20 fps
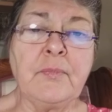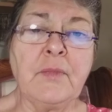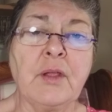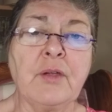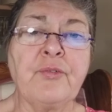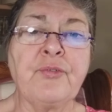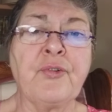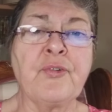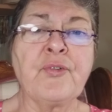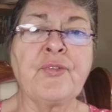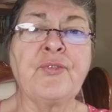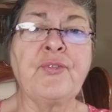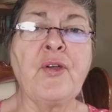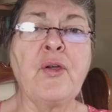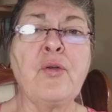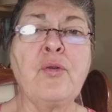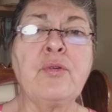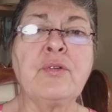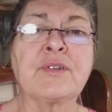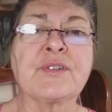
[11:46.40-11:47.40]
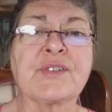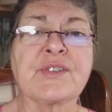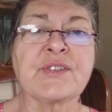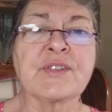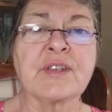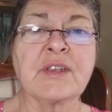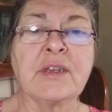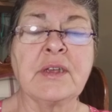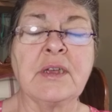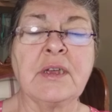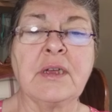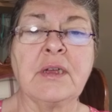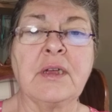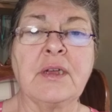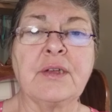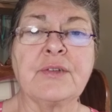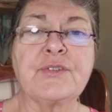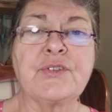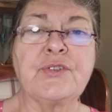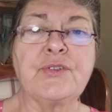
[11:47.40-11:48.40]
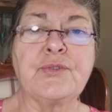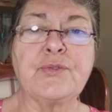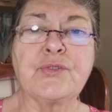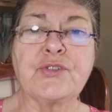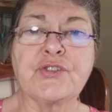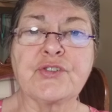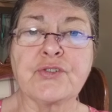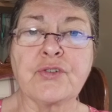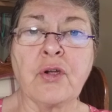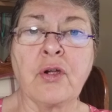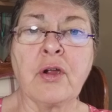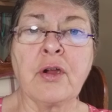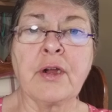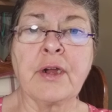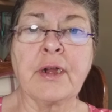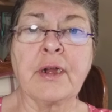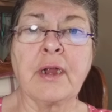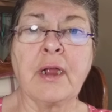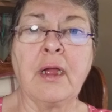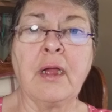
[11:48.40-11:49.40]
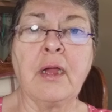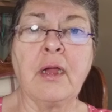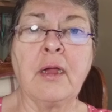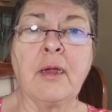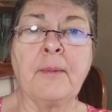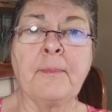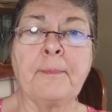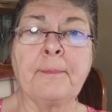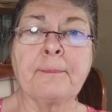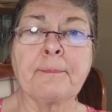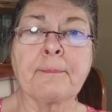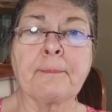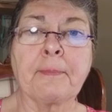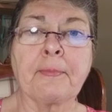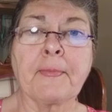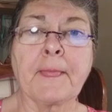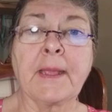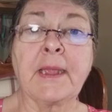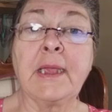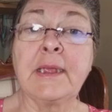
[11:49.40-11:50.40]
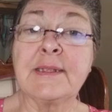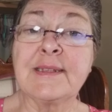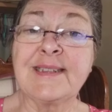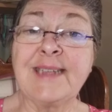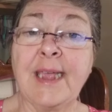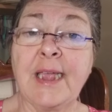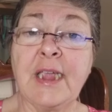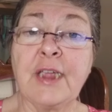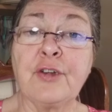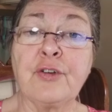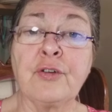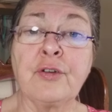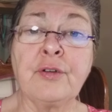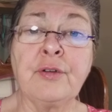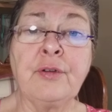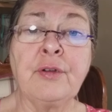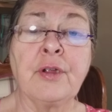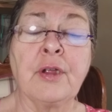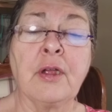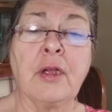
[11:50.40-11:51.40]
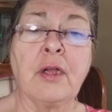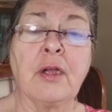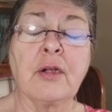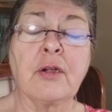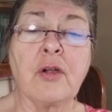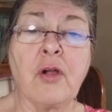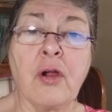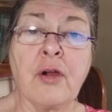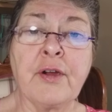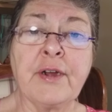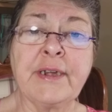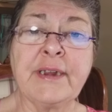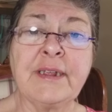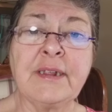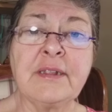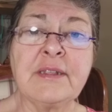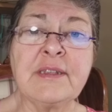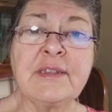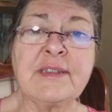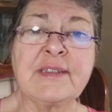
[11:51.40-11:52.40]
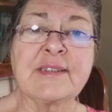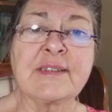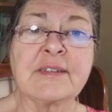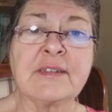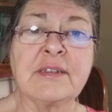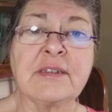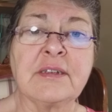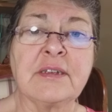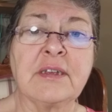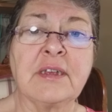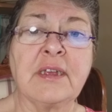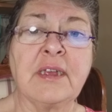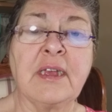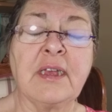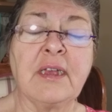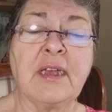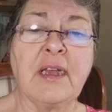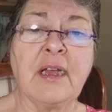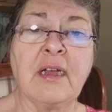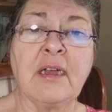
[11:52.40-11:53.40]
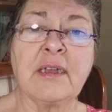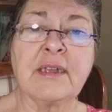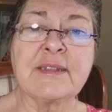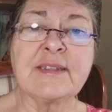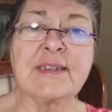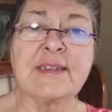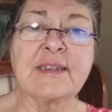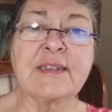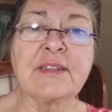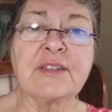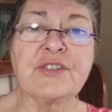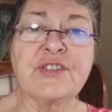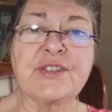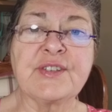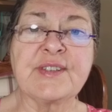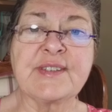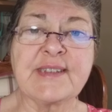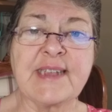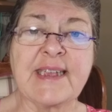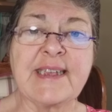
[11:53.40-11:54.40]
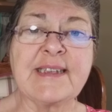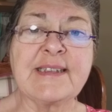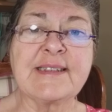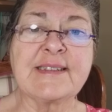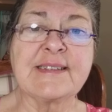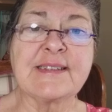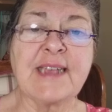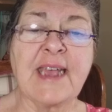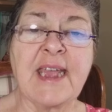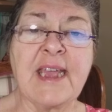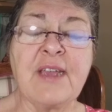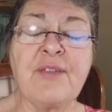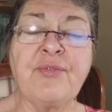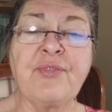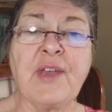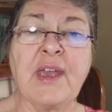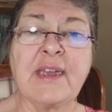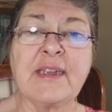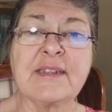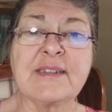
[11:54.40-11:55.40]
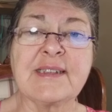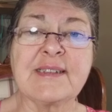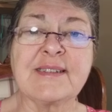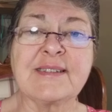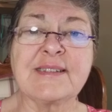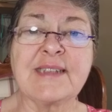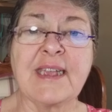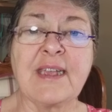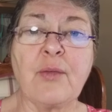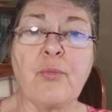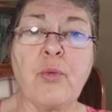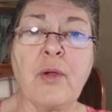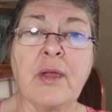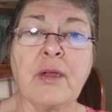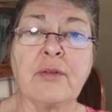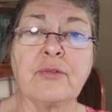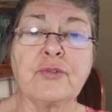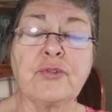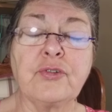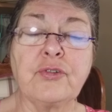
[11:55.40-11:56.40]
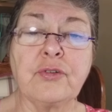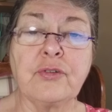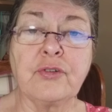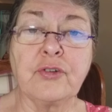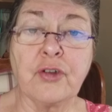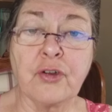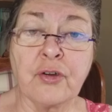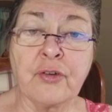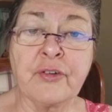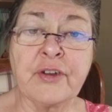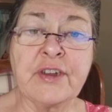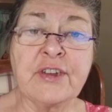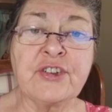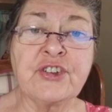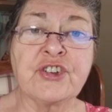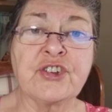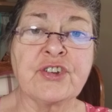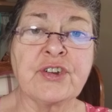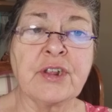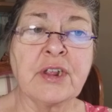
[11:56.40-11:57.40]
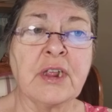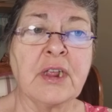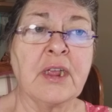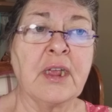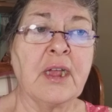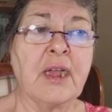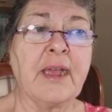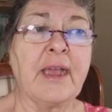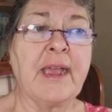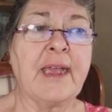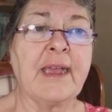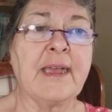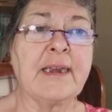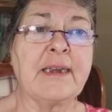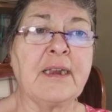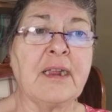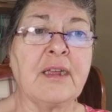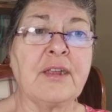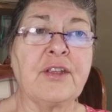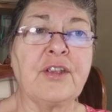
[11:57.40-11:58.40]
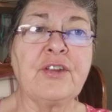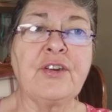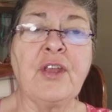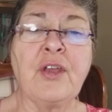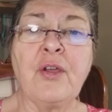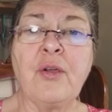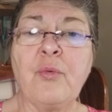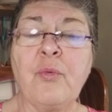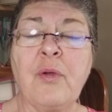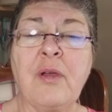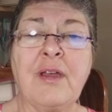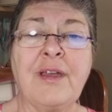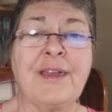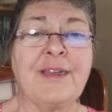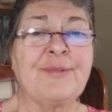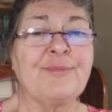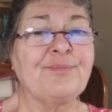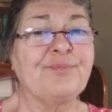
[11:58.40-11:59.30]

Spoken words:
for folks to start container gardens to stay safe and to stay well nourished. And you know what?